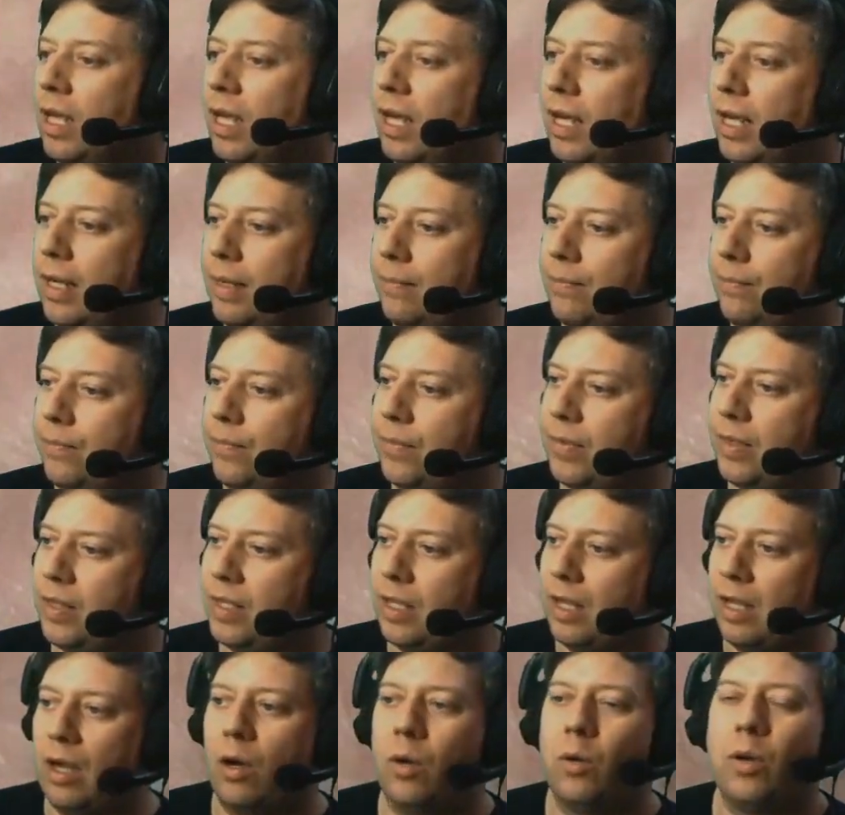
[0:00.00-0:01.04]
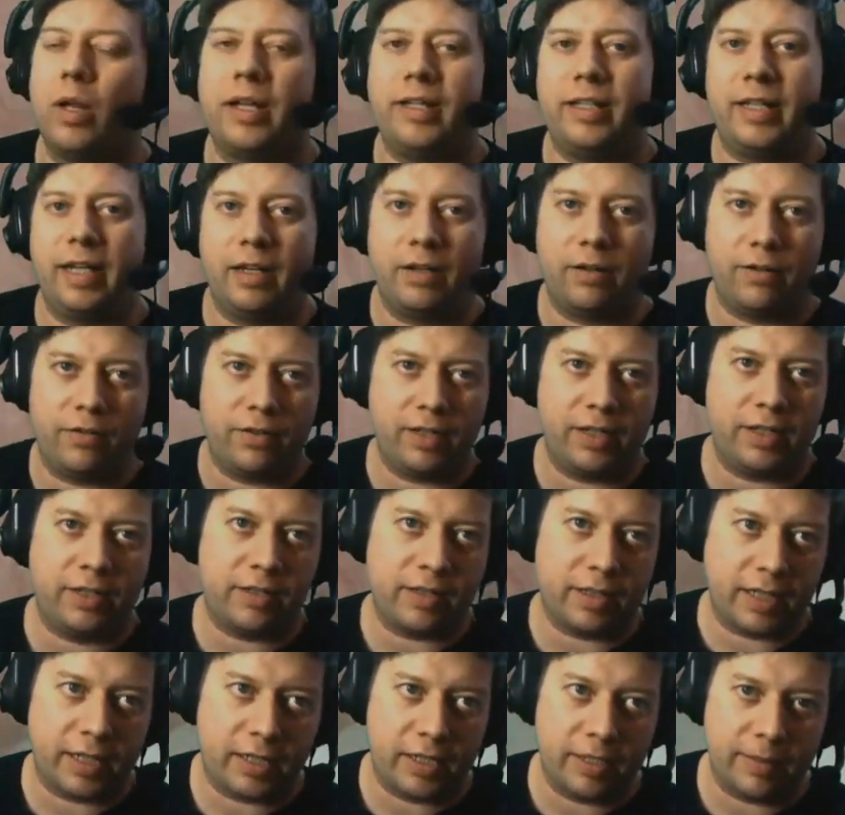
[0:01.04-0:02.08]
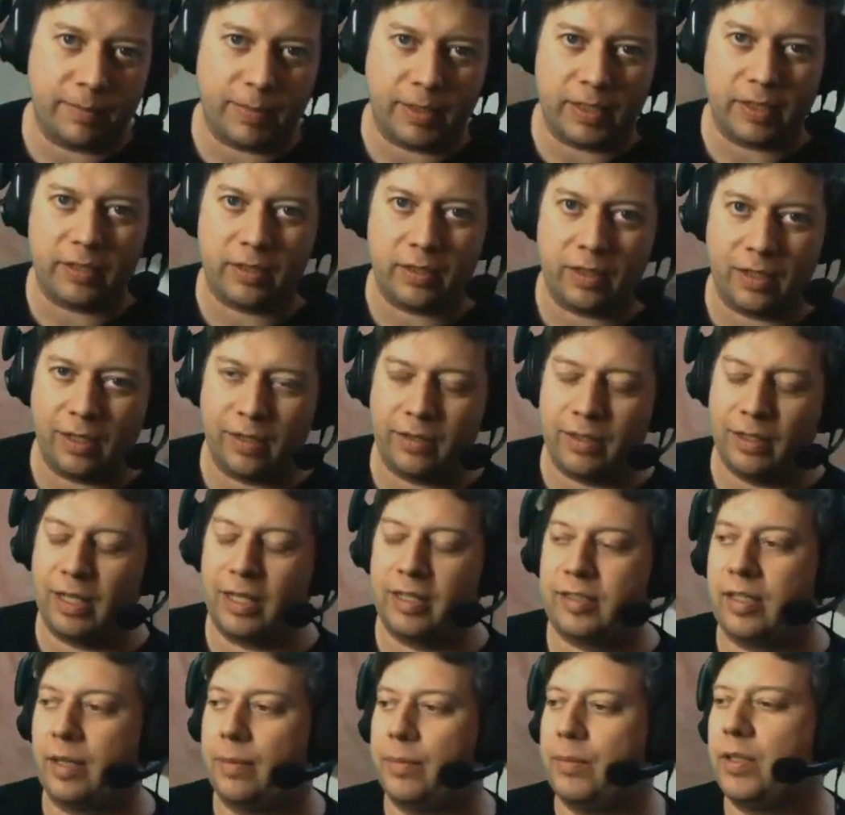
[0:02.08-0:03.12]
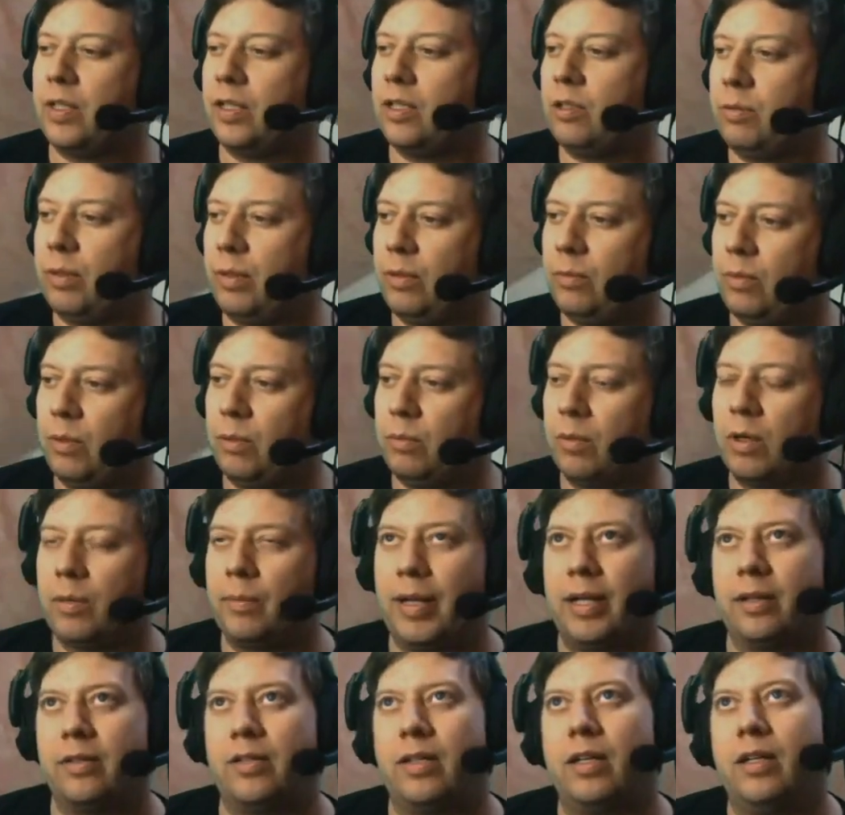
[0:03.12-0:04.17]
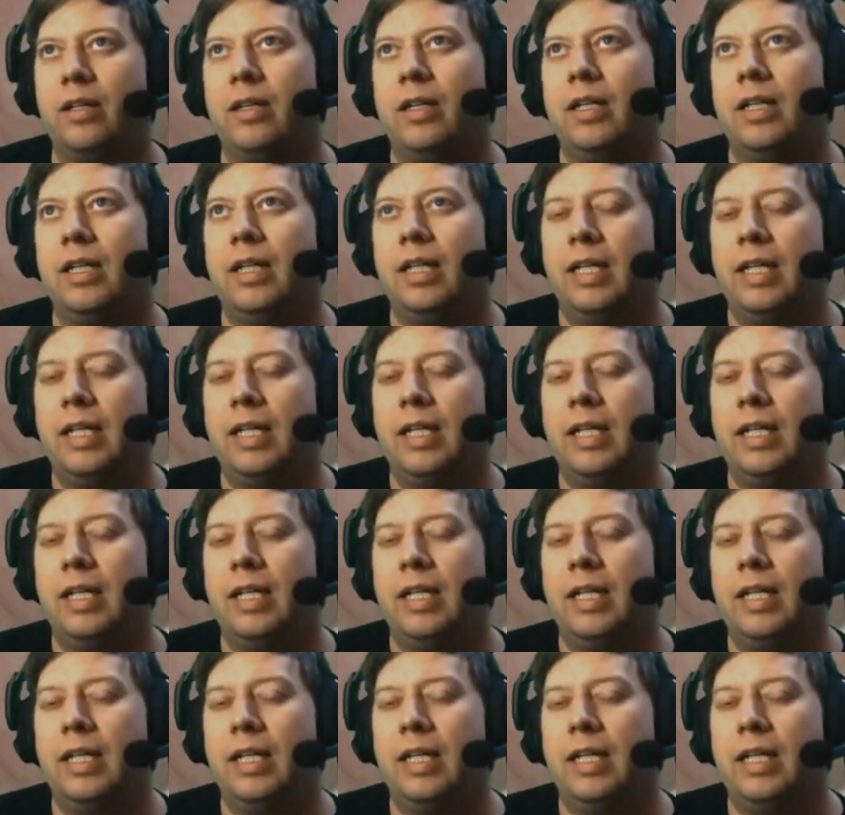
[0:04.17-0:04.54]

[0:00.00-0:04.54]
The whole idea of this, in case you missed the last episode, is we want to be able to,